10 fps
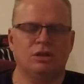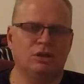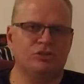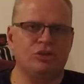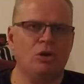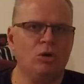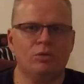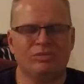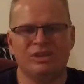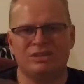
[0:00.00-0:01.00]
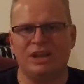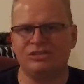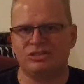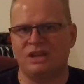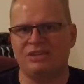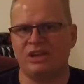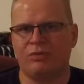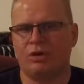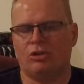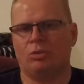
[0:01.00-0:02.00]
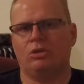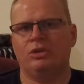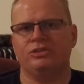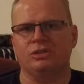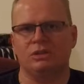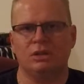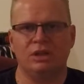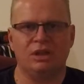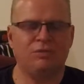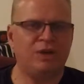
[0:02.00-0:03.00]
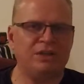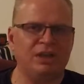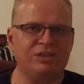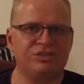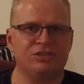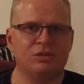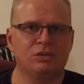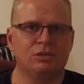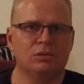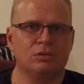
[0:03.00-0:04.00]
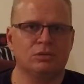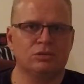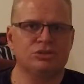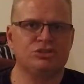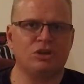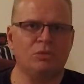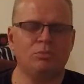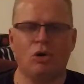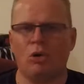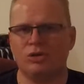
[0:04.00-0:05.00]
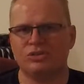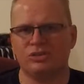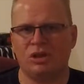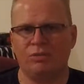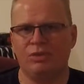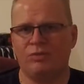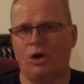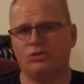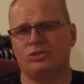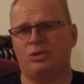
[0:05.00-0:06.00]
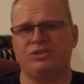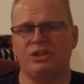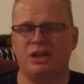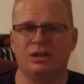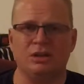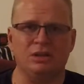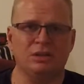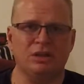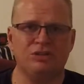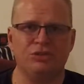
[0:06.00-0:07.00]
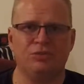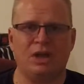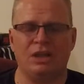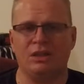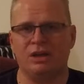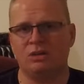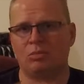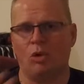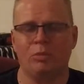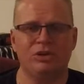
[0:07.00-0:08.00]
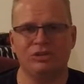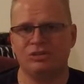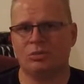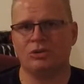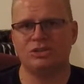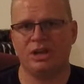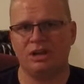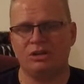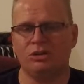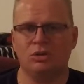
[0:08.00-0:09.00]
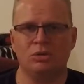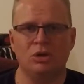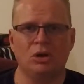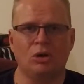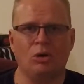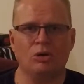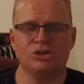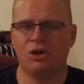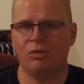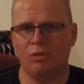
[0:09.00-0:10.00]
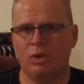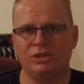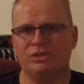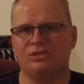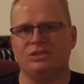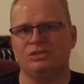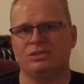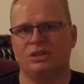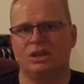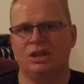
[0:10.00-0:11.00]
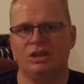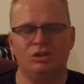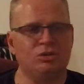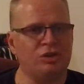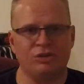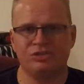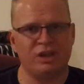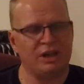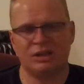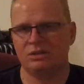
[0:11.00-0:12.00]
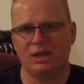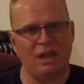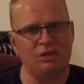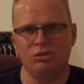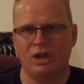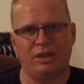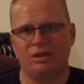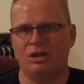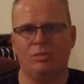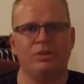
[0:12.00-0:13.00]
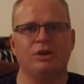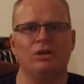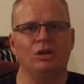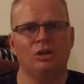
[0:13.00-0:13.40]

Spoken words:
So that's every other religion. In fact, that's some parts of the false Christianity that you find, like in Mormonism or Jehovah's Witnesses. You know, they're saying, hey, you got to get up there.